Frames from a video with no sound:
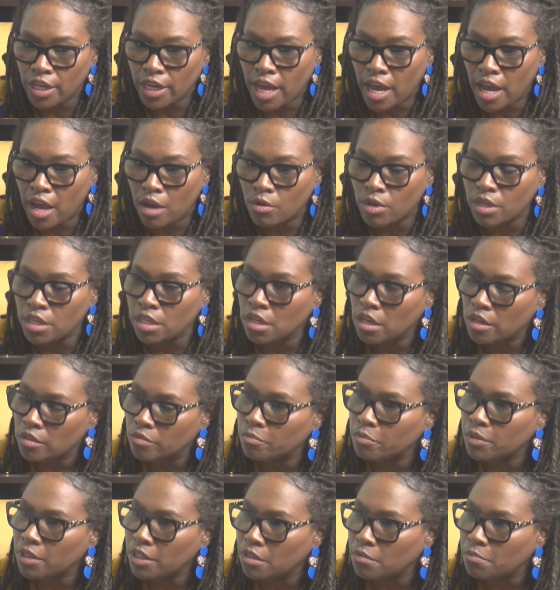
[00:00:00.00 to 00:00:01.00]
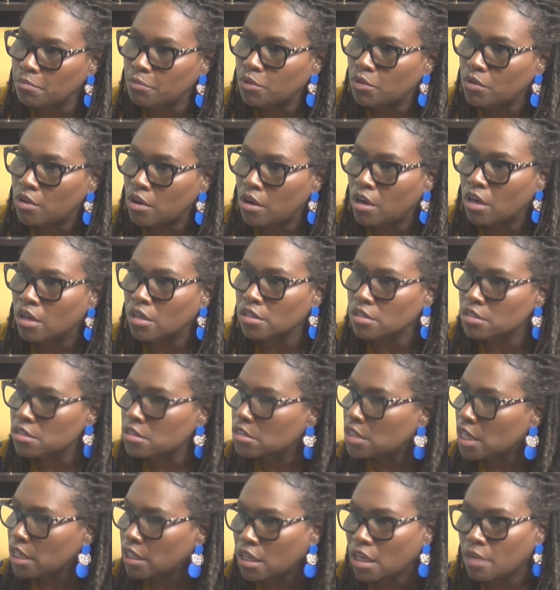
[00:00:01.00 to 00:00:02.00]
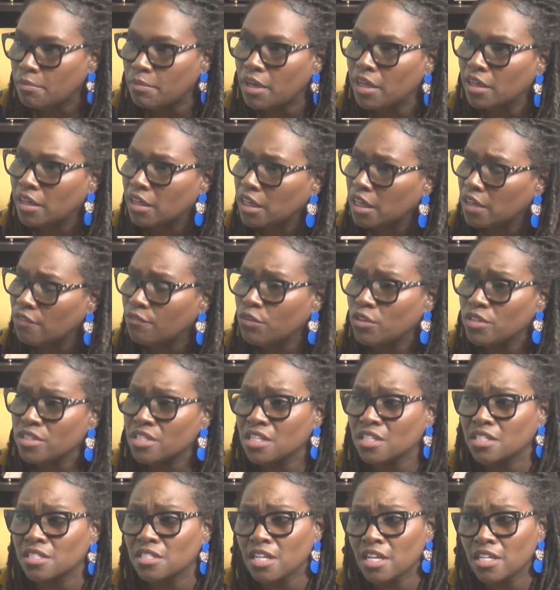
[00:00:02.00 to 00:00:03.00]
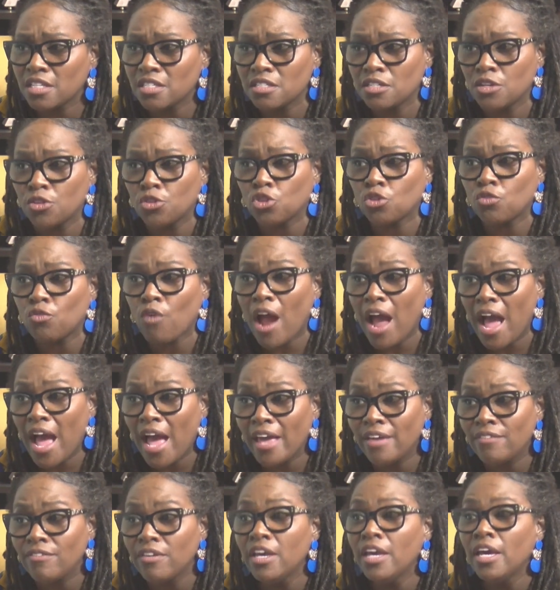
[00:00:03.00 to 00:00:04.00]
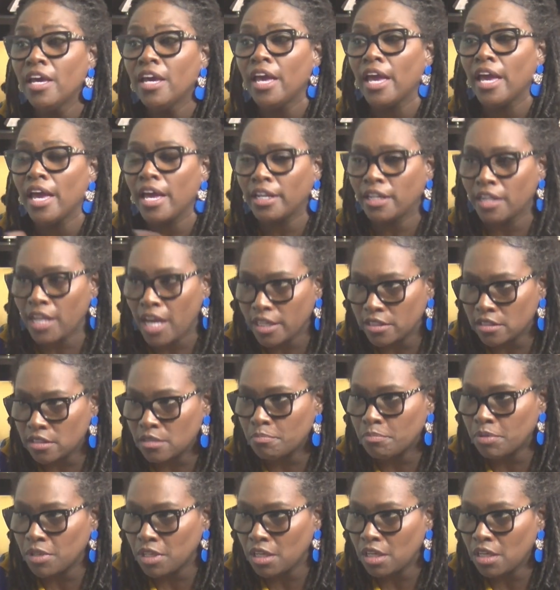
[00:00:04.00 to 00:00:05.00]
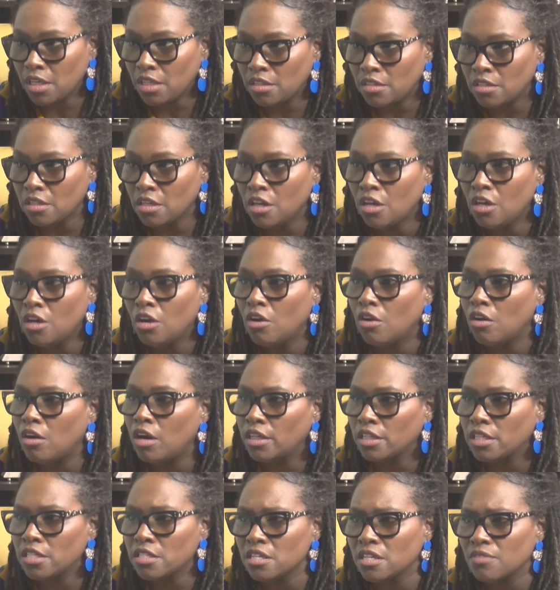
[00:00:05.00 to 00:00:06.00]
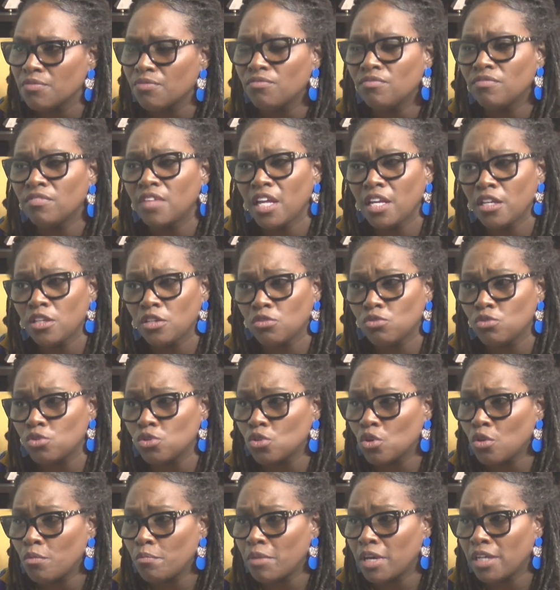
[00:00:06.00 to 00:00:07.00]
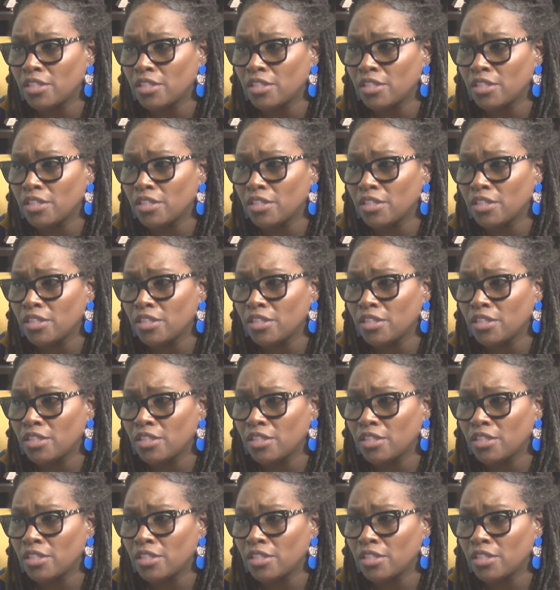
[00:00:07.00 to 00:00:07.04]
our young people are set up again for success, to thrive and not depend on us. Thank you so much.